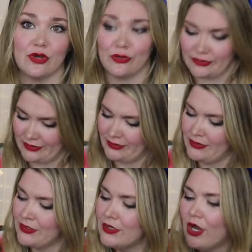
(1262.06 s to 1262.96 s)
gold.
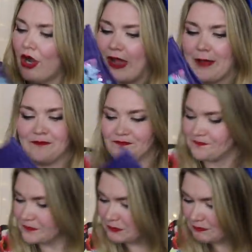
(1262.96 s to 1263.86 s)
Okay,
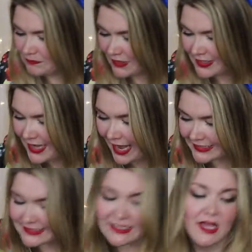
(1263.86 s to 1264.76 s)

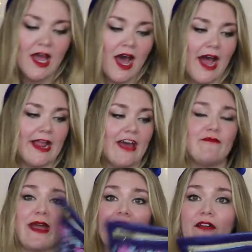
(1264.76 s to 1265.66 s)
Next, I
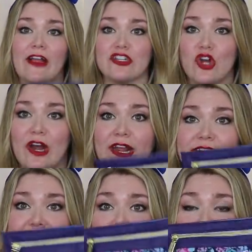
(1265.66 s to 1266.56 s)
have my
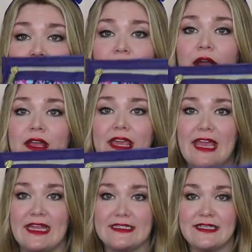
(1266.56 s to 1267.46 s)
electronics
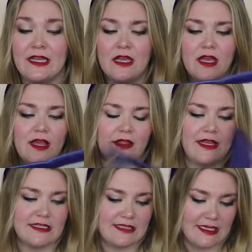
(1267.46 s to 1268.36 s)
kit.
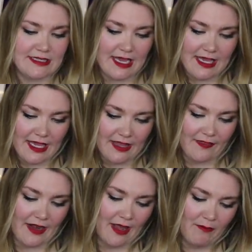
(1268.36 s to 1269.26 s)
This is a
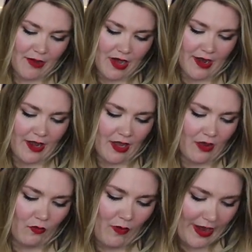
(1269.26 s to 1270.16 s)
kit that I bought
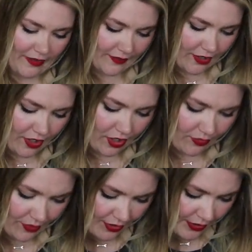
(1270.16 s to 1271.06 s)
a while
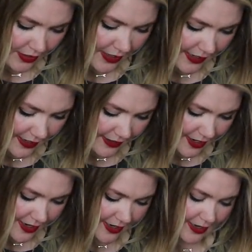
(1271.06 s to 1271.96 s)
ago
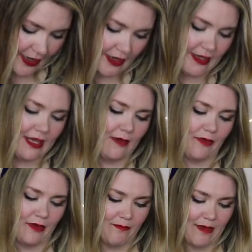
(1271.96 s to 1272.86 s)
and I
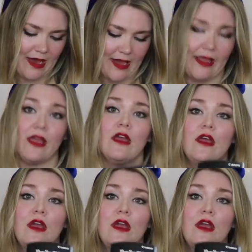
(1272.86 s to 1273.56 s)
keep my